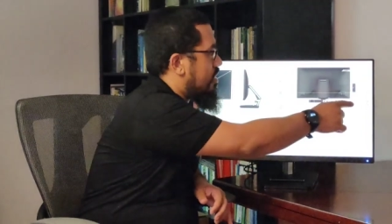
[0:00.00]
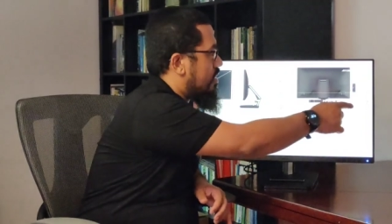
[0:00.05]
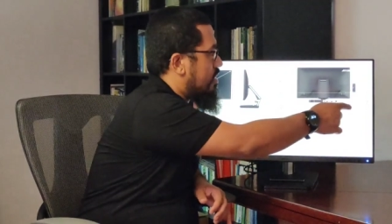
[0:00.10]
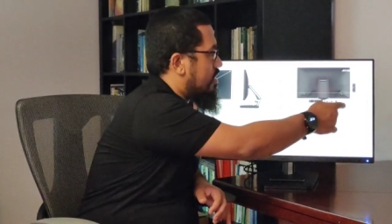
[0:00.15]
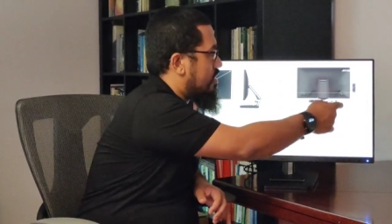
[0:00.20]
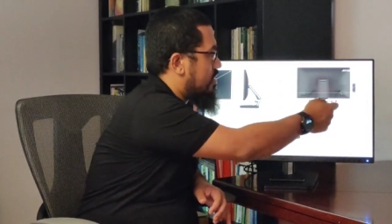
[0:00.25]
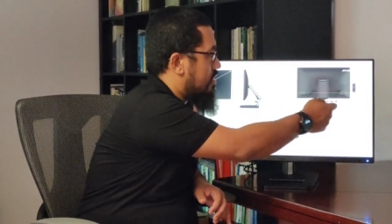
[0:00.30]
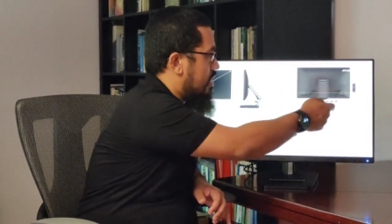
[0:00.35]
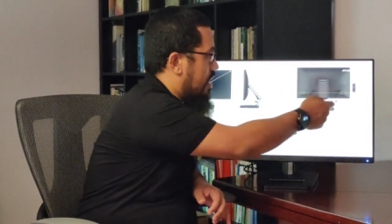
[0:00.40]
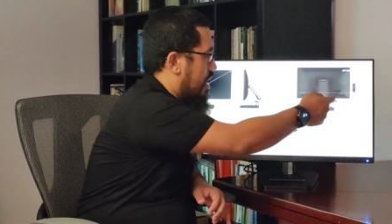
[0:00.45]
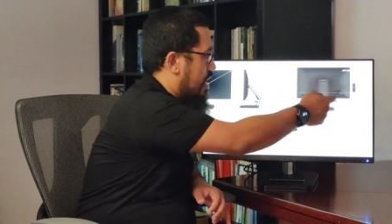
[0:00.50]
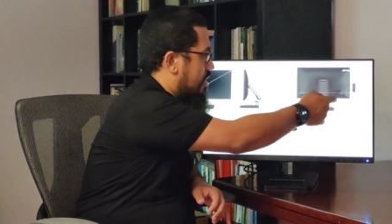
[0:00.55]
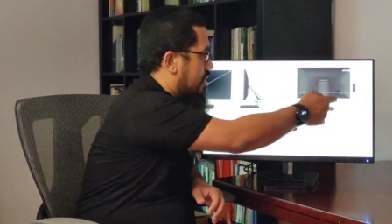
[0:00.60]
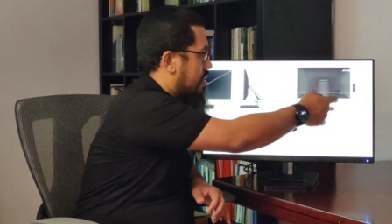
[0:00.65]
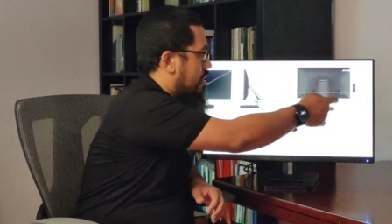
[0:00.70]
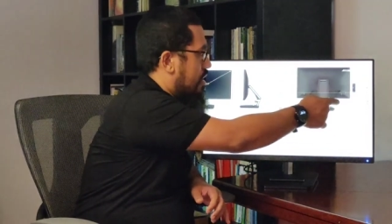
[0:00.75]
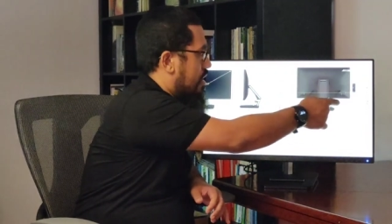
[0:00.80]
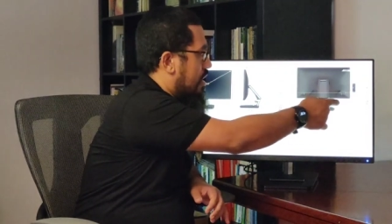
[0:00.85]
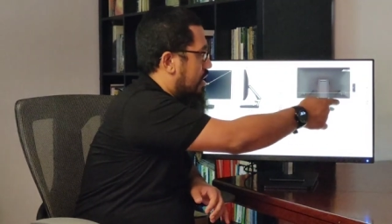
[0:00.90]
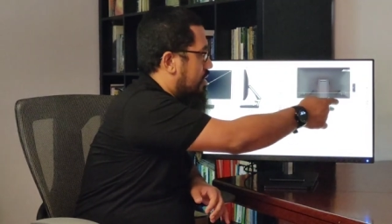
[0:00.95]
is at
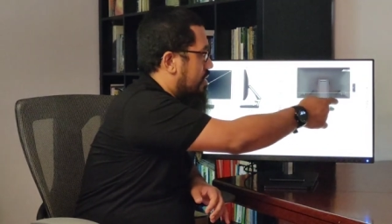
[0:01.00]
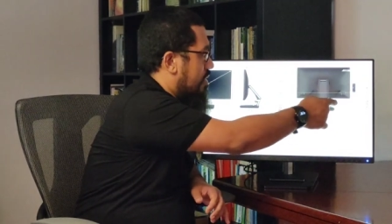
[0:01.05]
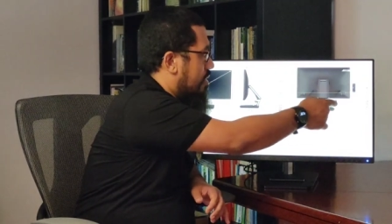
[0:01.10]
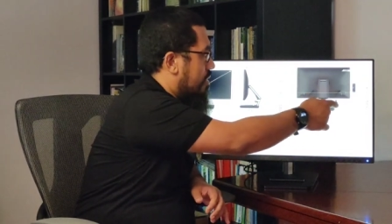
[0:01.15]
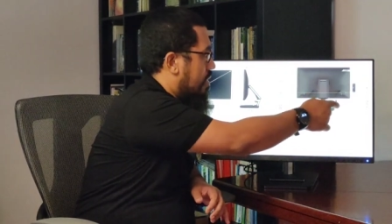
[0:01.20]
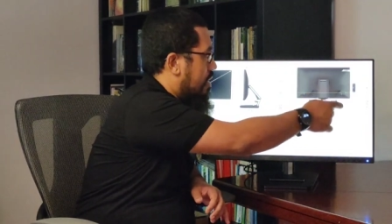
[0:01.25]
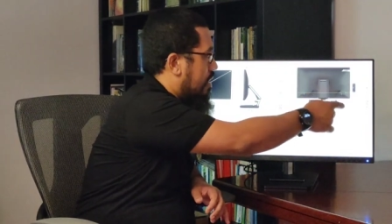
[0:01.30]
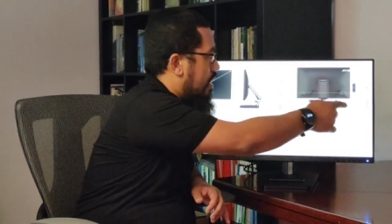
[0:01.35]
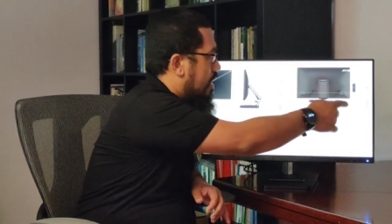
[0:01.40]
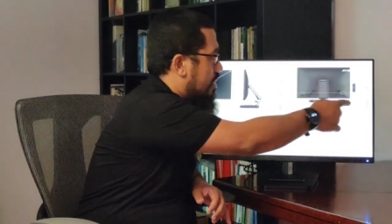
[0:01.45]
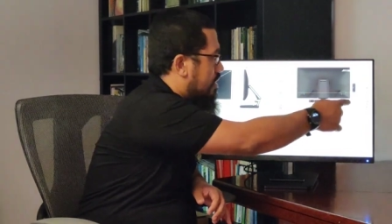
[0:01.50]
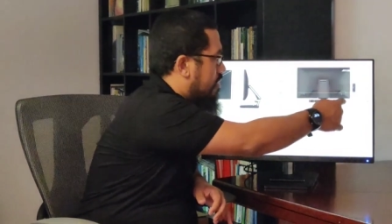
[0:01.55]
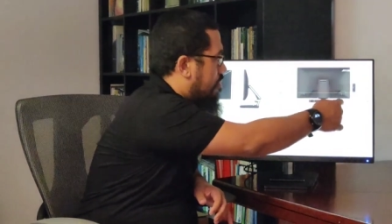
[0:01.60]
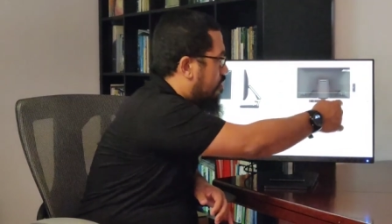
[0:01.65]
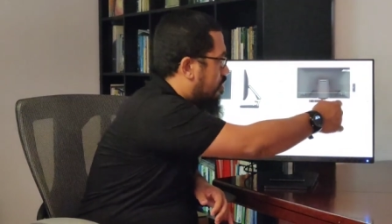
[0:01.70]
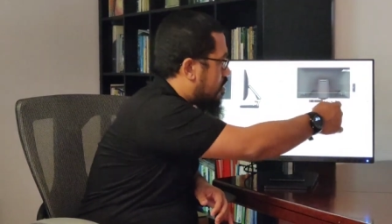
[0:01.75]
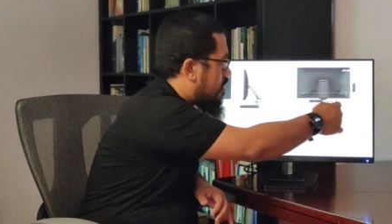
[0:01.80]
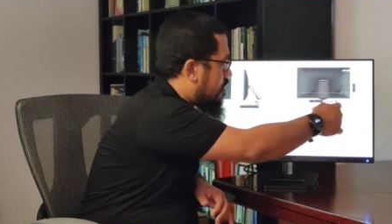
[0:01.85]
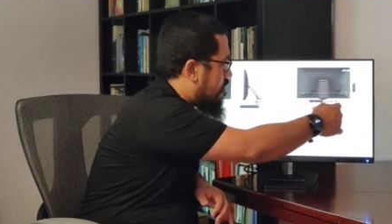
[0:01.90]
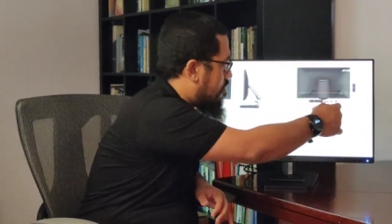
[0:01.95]
the
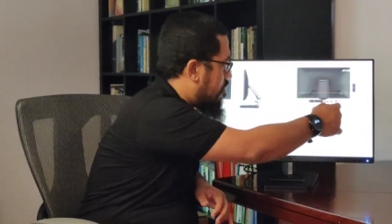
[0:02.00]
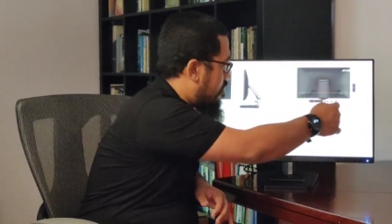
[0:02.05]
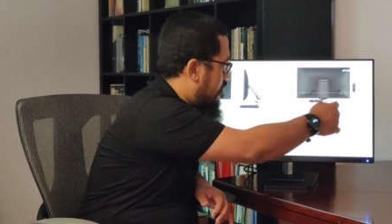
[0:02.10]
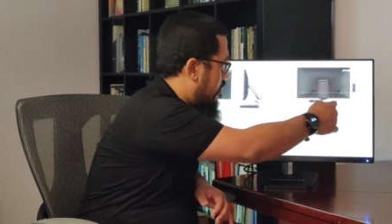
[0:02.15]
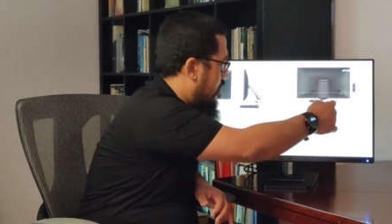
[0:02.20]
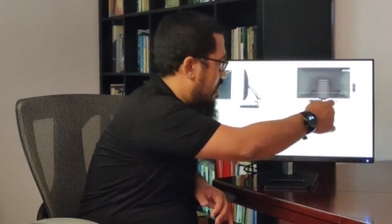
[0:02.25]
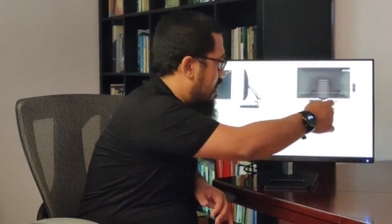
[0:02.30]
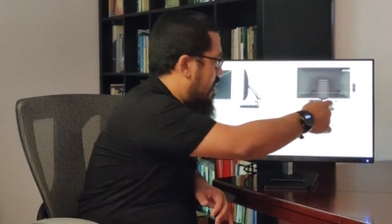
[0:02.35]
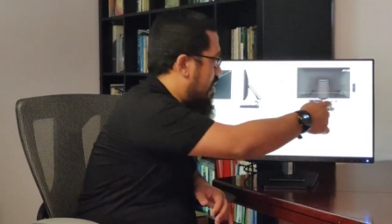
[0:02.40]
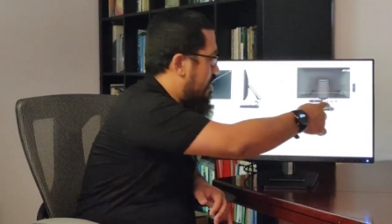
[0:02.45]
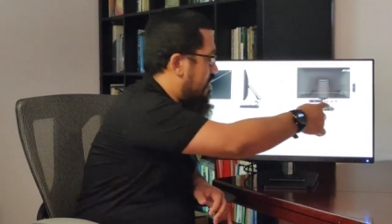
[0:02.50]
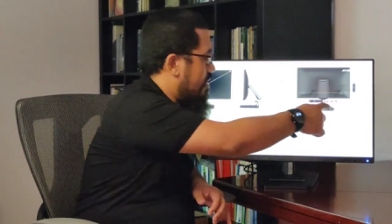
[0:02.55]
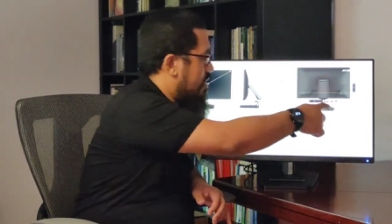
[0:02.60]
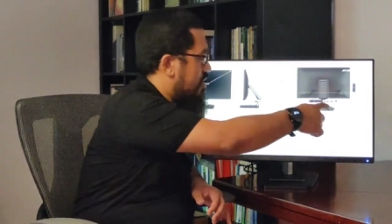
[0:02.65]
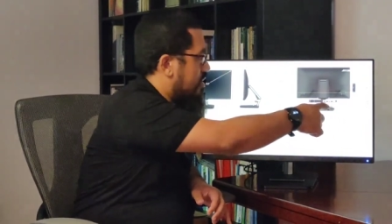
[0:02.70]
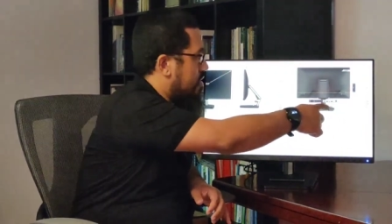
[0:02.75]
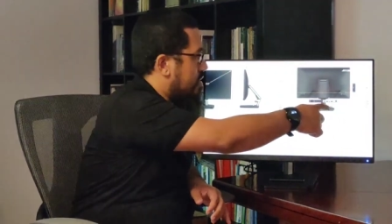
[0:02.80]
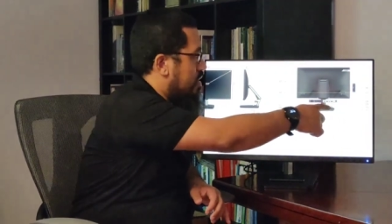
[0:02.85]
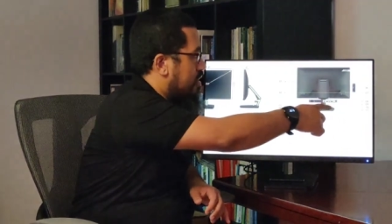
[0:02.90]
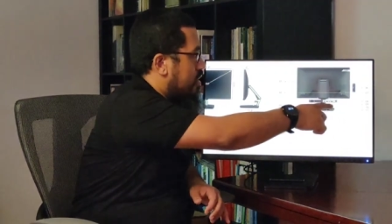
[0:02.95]
bottom
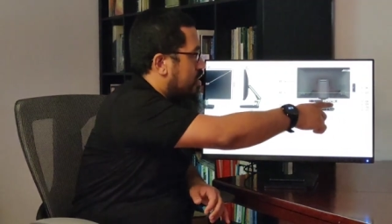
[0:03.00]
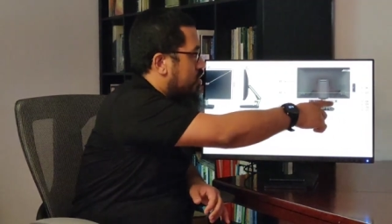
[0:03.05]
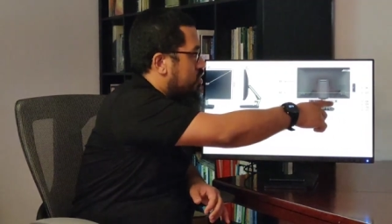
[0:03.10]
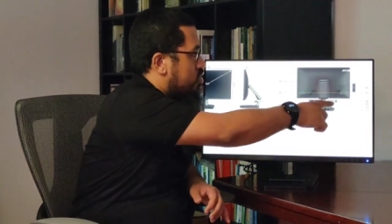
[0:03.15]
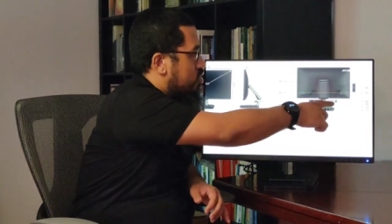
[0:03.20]
here.